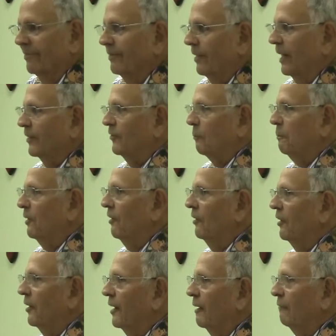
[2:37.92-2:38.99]
That's a
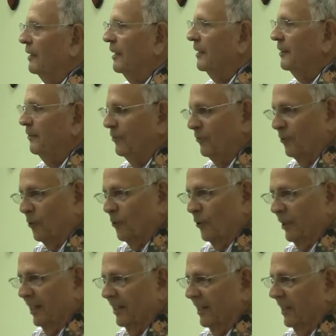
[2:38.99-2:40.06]
Paul Harvey
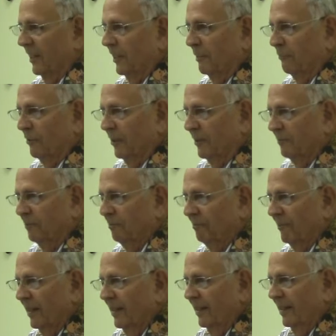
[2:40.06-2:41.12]
story, and I loved it.
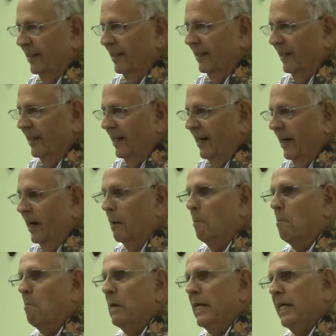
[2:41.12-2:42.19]

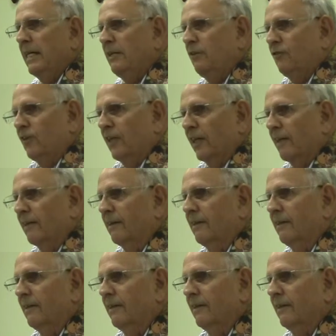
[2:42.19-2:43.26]
Amazing,
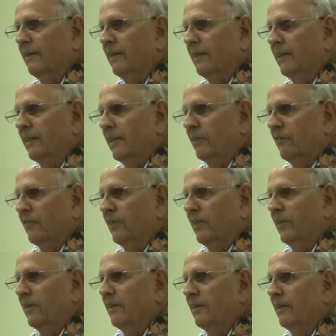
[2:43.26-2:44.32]
isn't
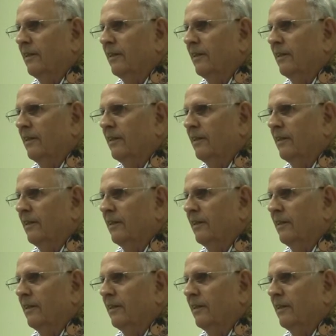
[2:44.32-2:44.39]
it?